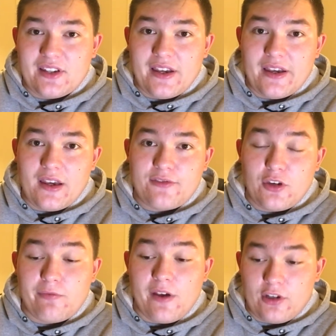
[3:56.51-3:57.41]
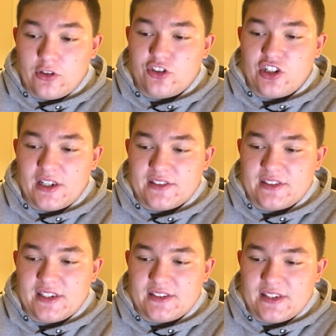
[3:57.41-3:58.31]
a few very good
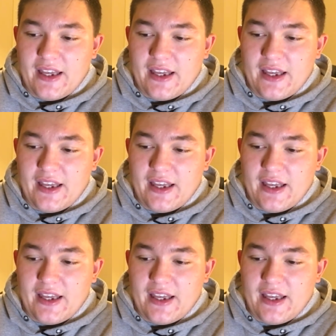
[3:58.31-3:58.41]
chances.